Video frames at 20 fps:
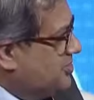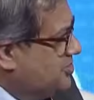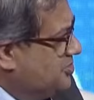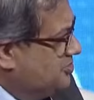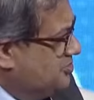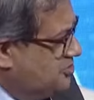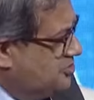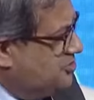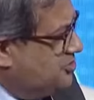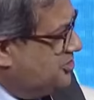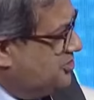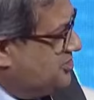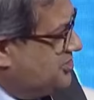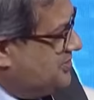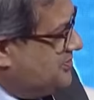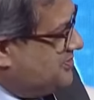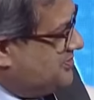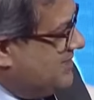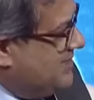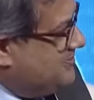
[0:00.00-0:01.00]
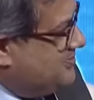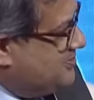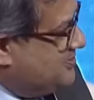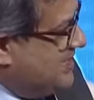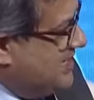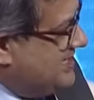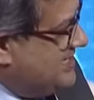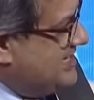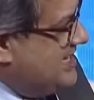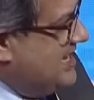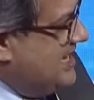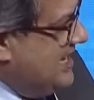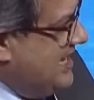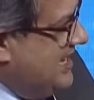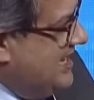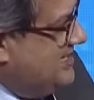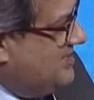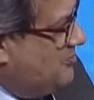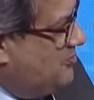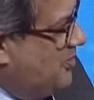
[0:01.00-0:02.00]
on. You, you don't subscribe to that.
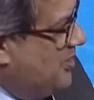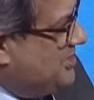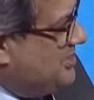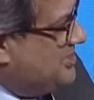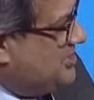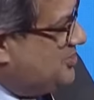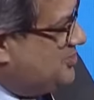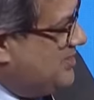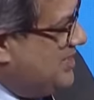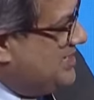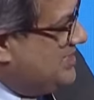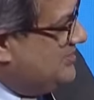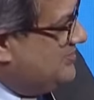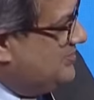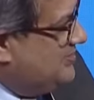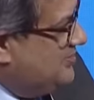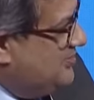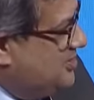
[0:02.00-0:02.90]
And one strand of the